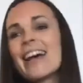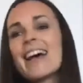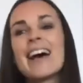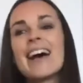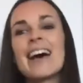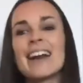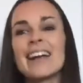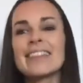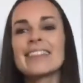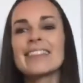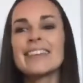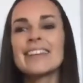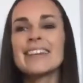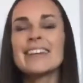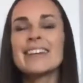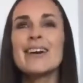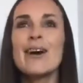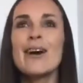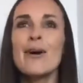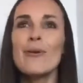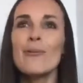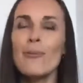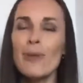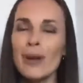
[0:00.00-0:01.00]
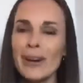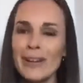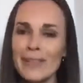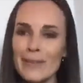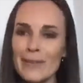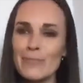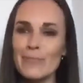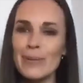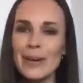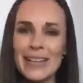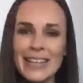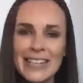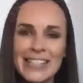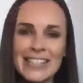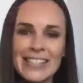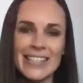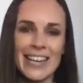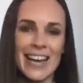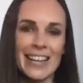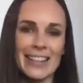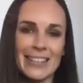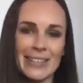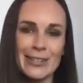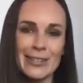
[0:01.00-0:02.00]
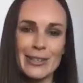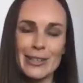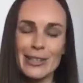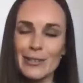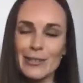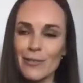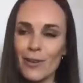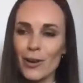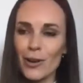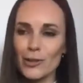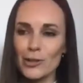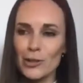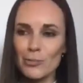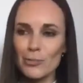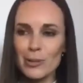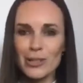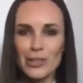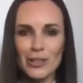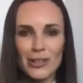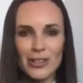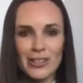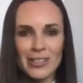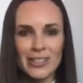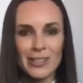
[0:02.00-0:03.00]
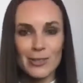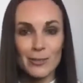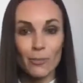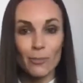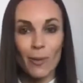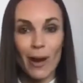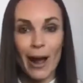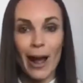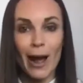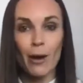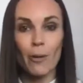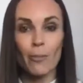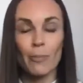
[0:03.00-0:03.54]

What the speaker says: And I think one of the biggest challenges for entrepreneurs as well,